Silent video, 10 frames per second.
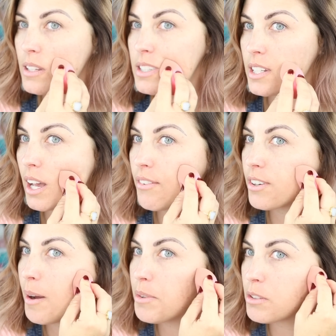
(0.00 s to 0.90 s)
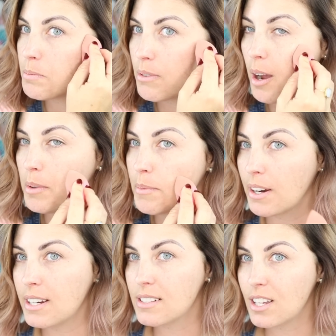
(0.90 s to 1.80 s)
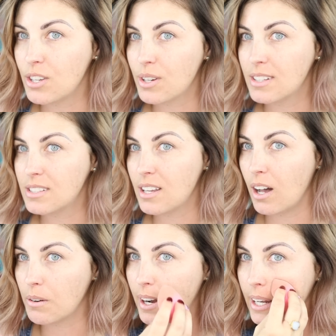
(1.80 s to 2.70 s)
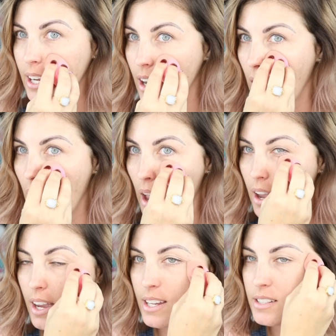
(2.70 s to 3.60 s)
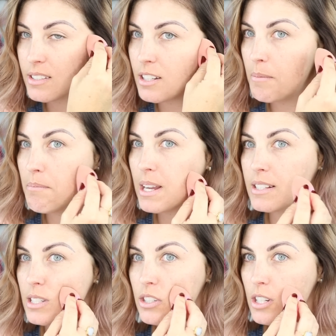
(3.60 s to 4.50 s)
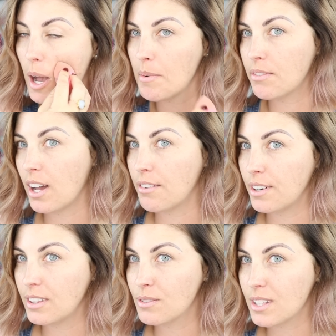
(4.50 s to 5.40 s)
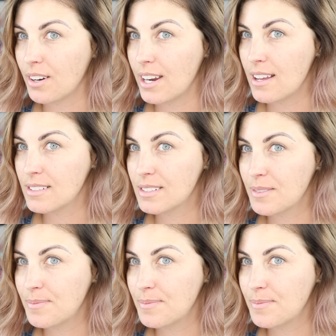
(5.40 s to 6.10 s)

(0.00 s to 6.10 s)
to cover up those problem areas. And you can see already it does an amazing job of covering those areas.